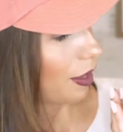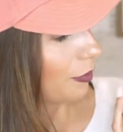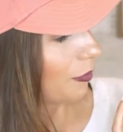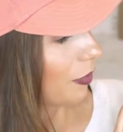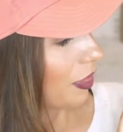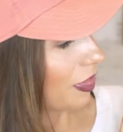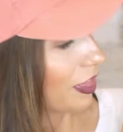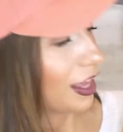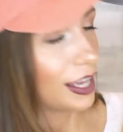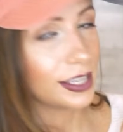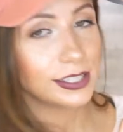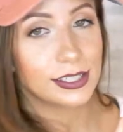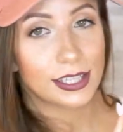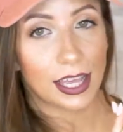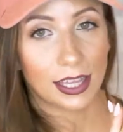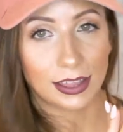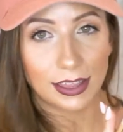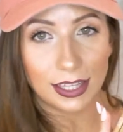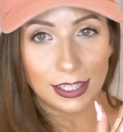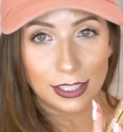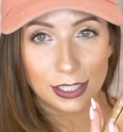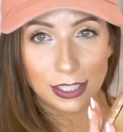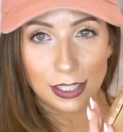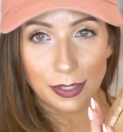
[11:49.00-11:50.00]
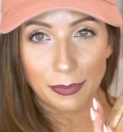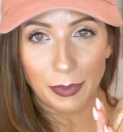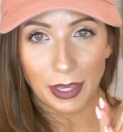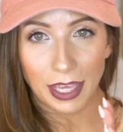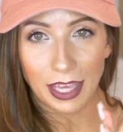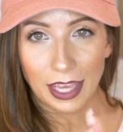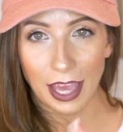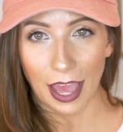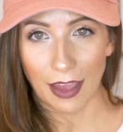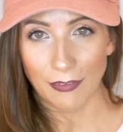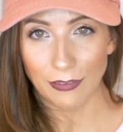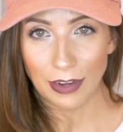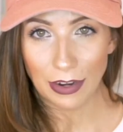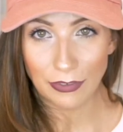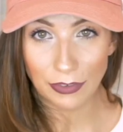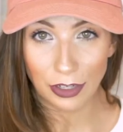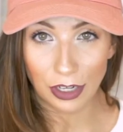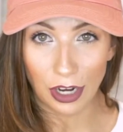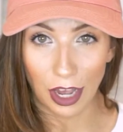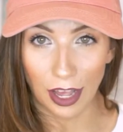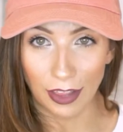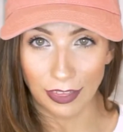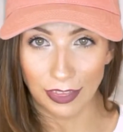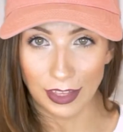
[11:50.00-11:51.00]
They sent this to me. I've never
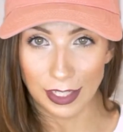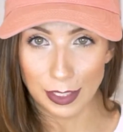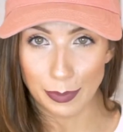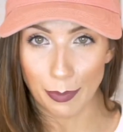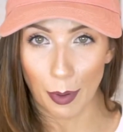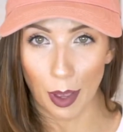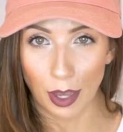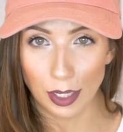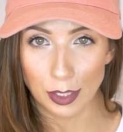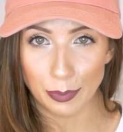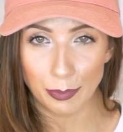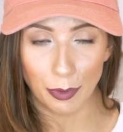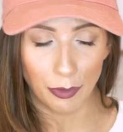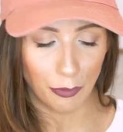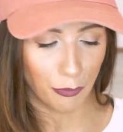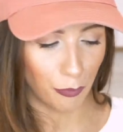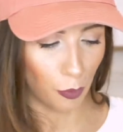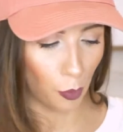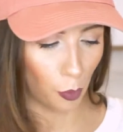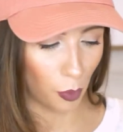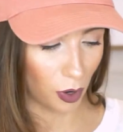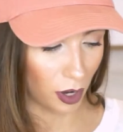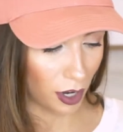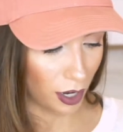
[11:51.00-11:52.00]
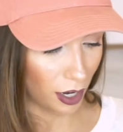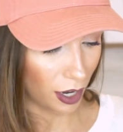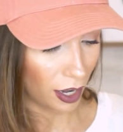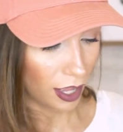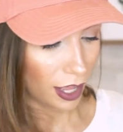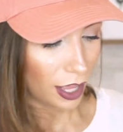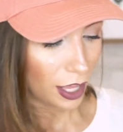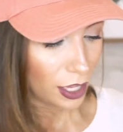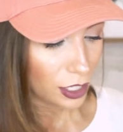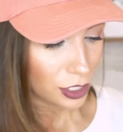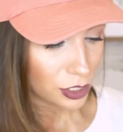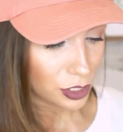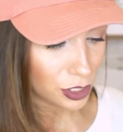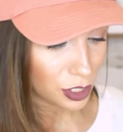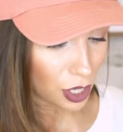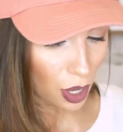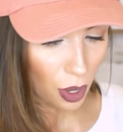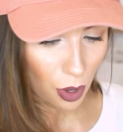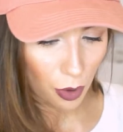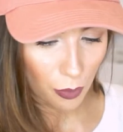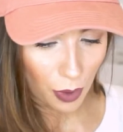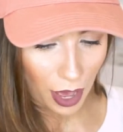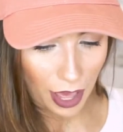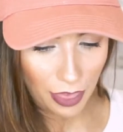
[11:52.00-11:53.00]
gotten this box before,
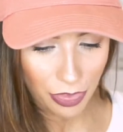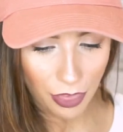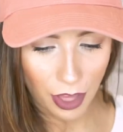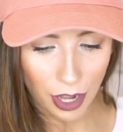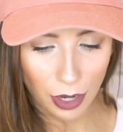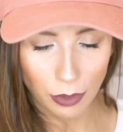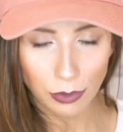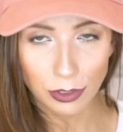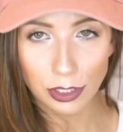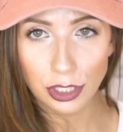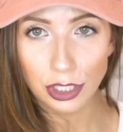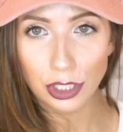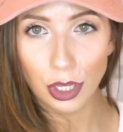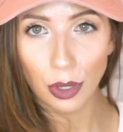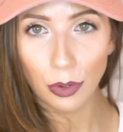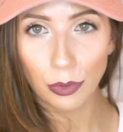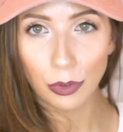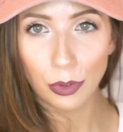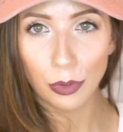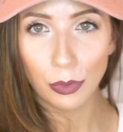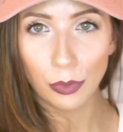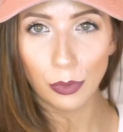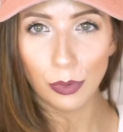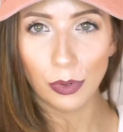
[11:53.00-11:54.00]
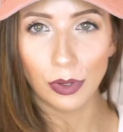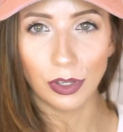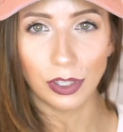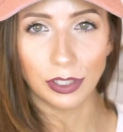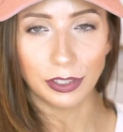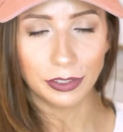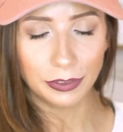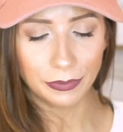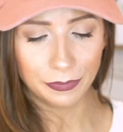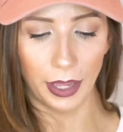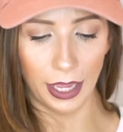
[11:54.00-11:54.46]
so I thought it was so cool.